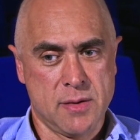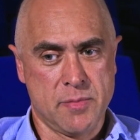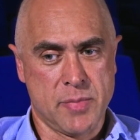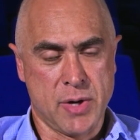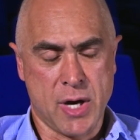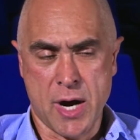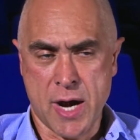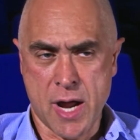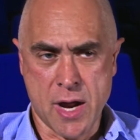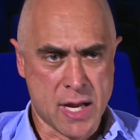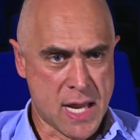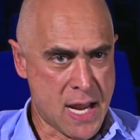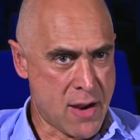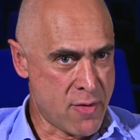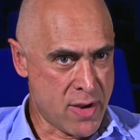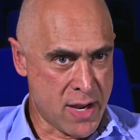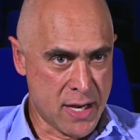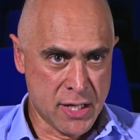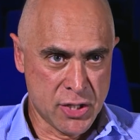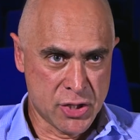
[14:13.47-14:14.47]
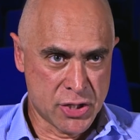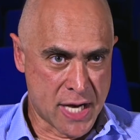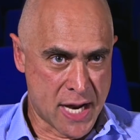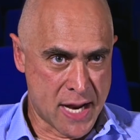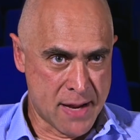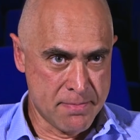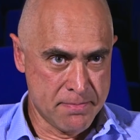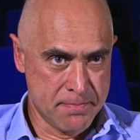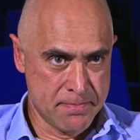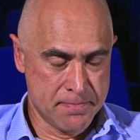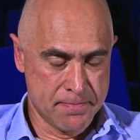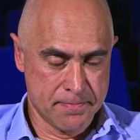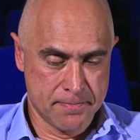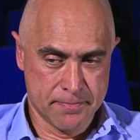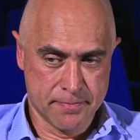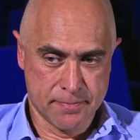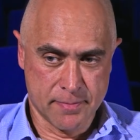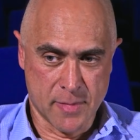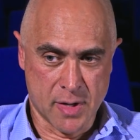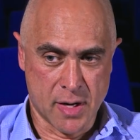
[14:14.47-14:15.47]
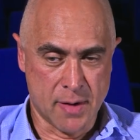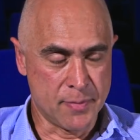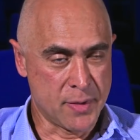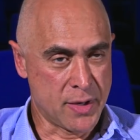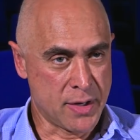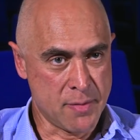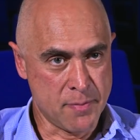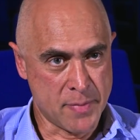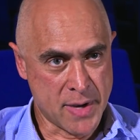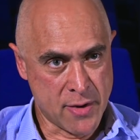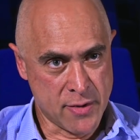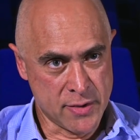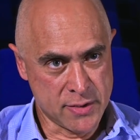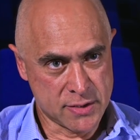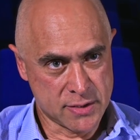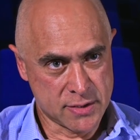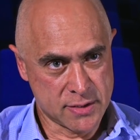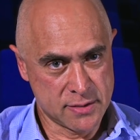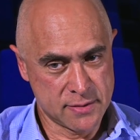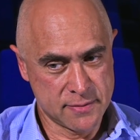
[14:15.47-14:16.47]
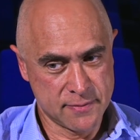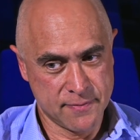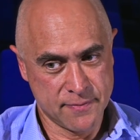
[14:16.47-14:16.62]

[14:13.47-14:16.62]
But I don't carry any shame. I'm not embarrassed.